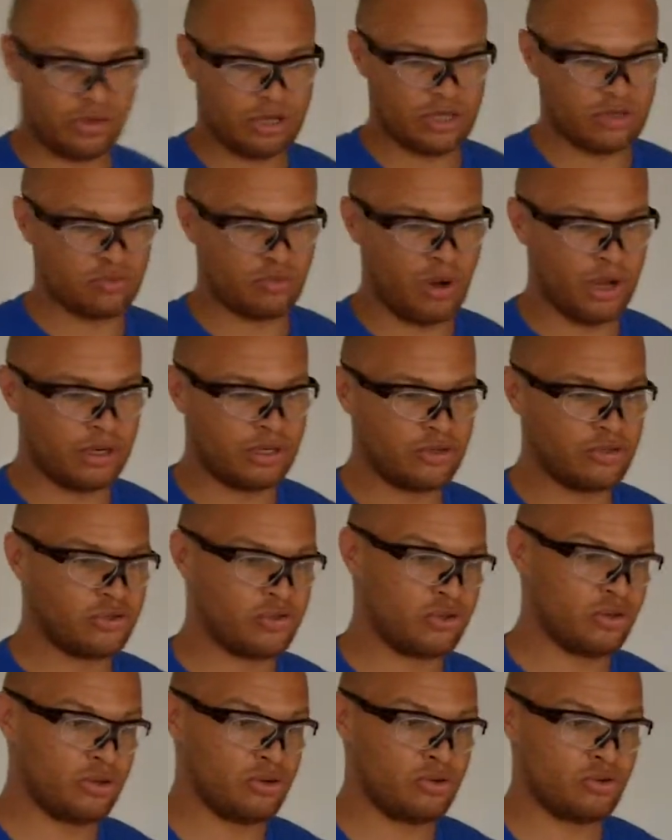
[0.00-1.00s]
So this one
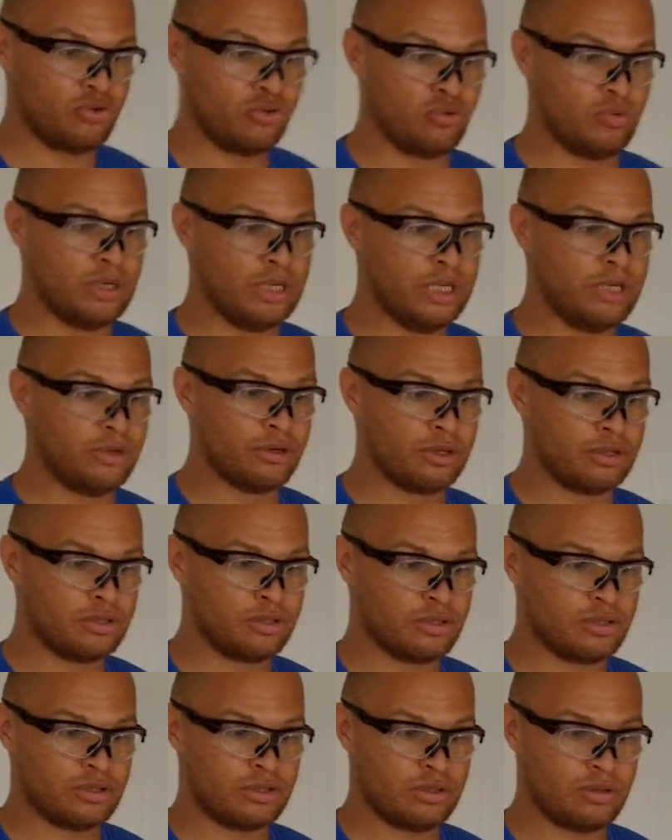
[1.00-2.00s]
is 2 liters,